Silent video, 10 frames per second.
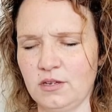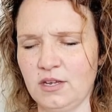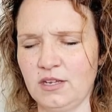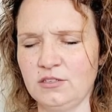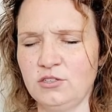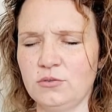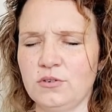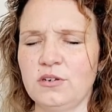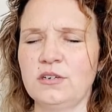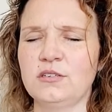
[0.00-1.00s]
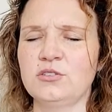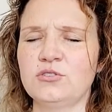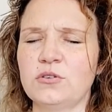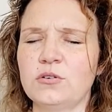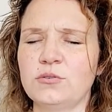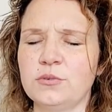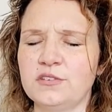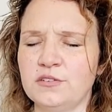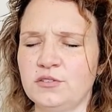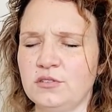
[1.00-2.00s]
And you are in a struggle
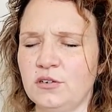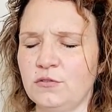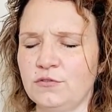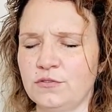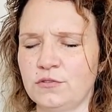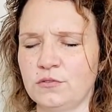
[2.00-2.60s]
with yourself.